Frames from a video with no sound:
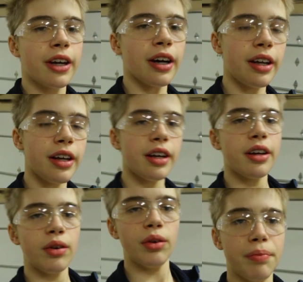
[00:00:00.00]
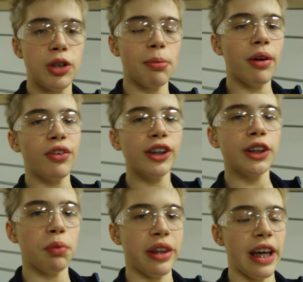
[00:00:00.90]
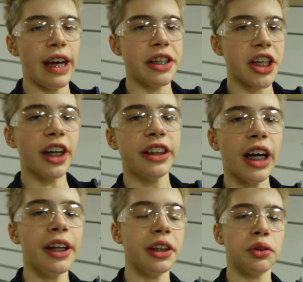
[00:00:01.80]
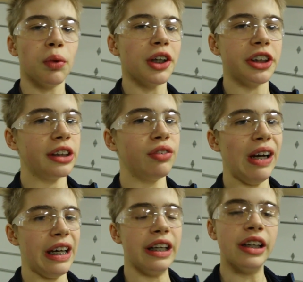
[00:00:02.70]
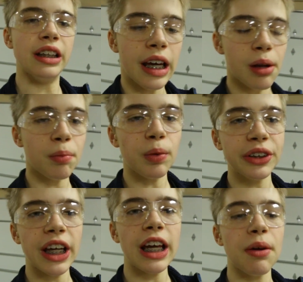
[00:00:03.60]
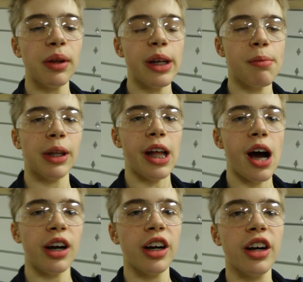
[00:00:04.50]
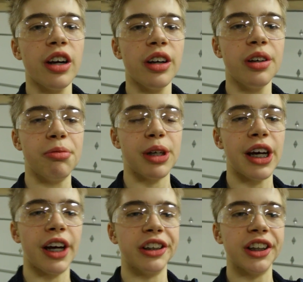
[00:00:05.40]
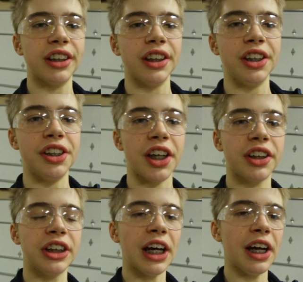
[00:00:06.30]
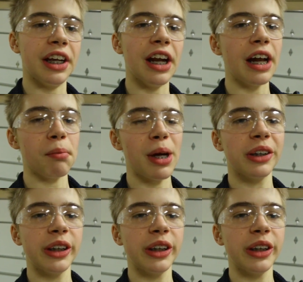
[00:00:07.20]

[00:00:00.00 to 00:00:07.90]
cutting 2x4s with a jigsaw does work just fine. It will take you a little bit longer because it's a jigsaw and not a miter